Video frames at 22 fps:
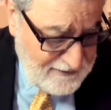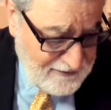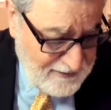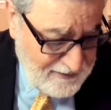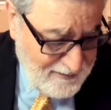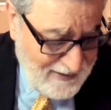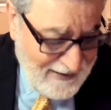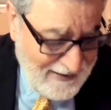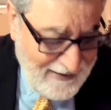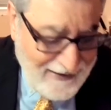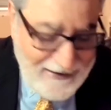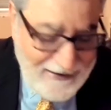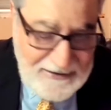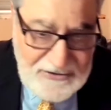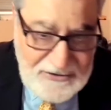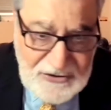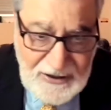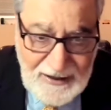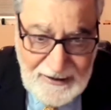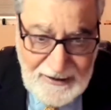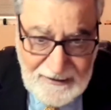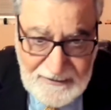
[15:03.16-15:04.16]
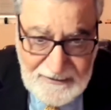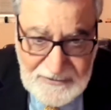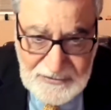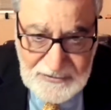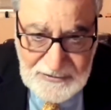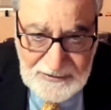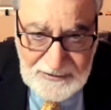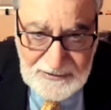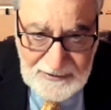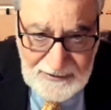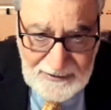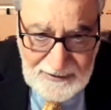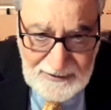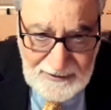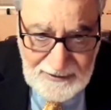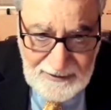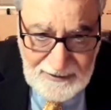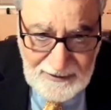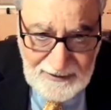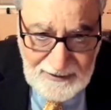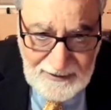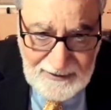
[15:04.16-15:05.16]
remaining challenge
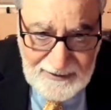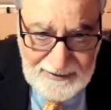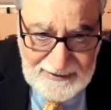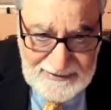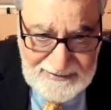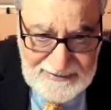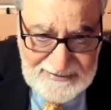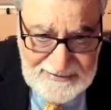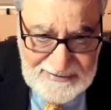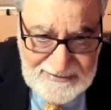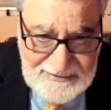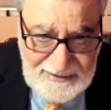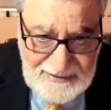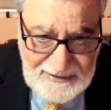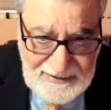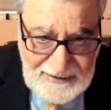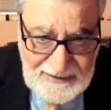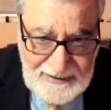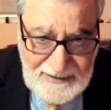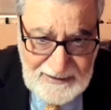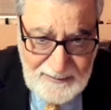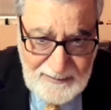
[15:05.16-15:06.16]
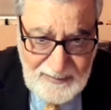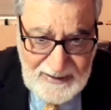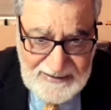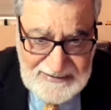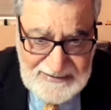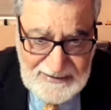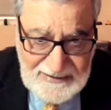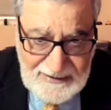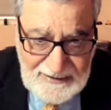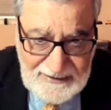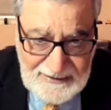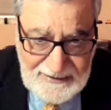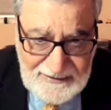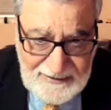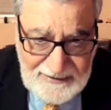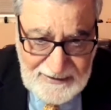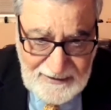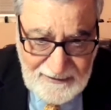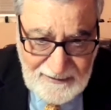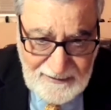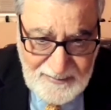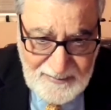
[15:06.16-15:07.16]
is basically
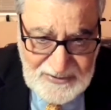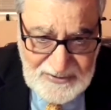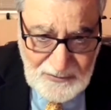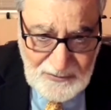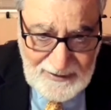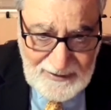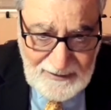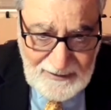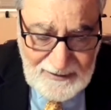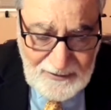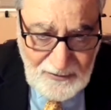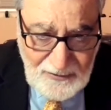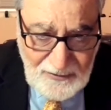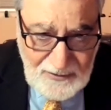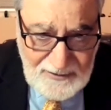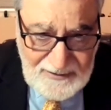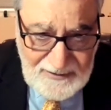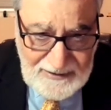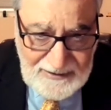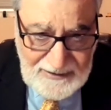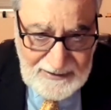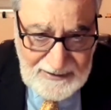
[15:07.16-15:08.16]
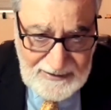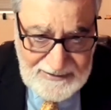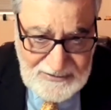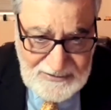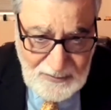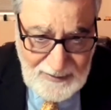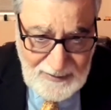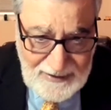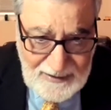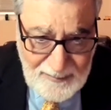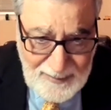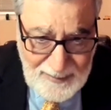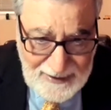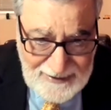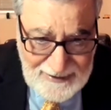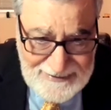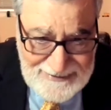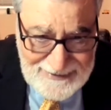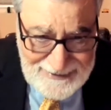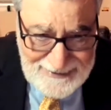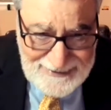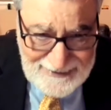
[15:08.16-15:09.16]
the Arab-Israeli or the
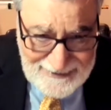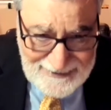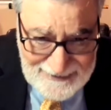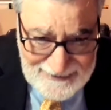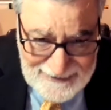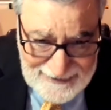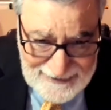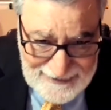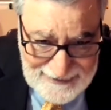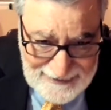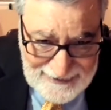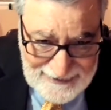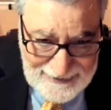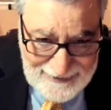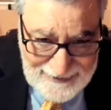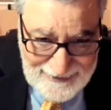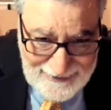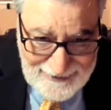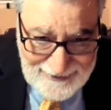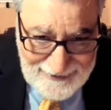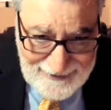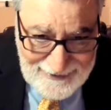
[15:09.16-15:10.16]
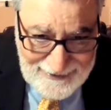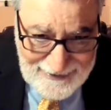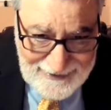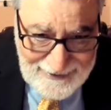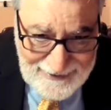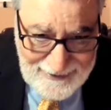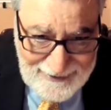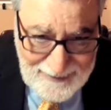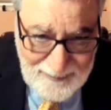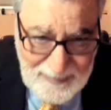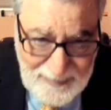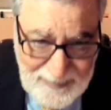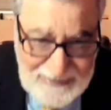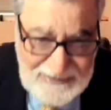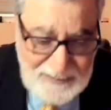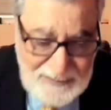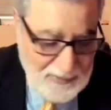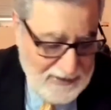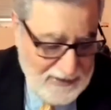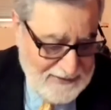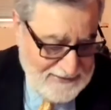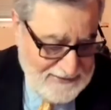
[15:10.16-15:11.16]
Israeli-Palestinian peace
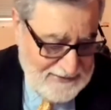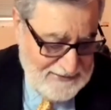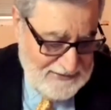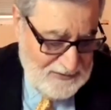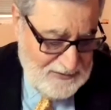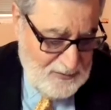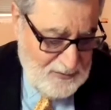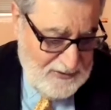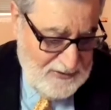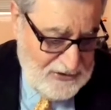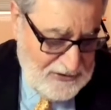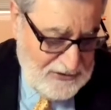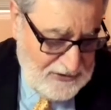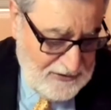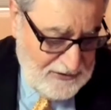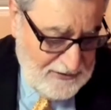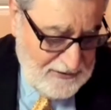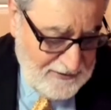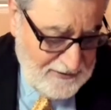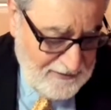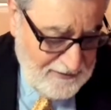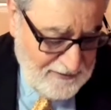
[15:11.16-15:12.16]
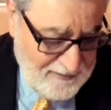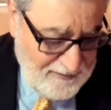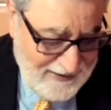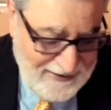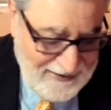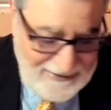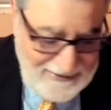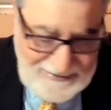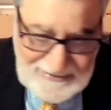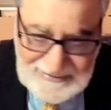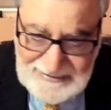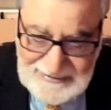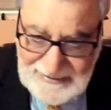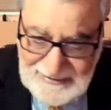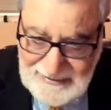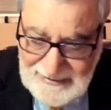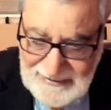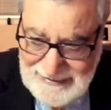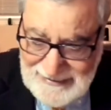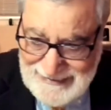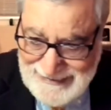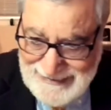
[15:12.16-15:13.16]
process, which remains
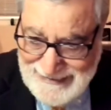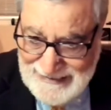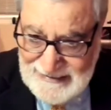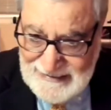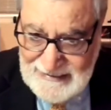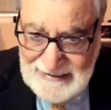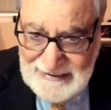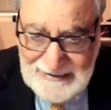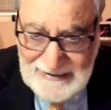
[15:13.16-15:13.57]
in need